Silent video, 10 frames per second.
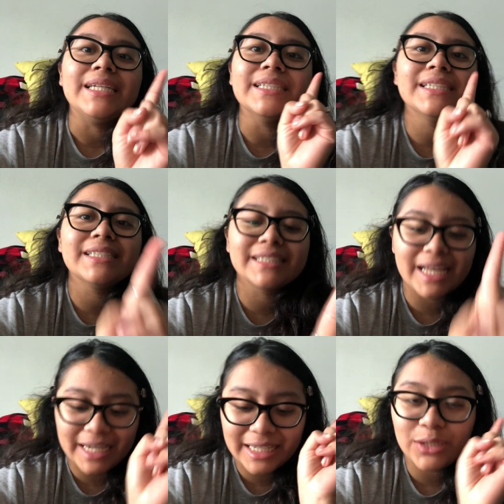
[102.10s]
he is
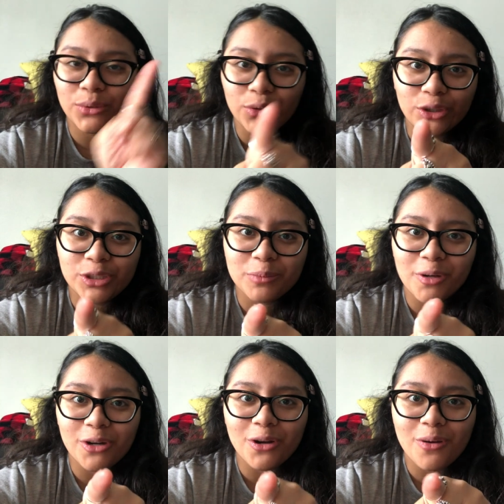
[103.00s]
getting neutered
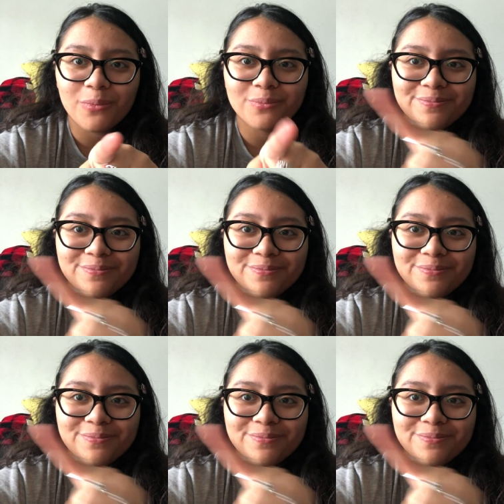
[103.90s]
tomorrow.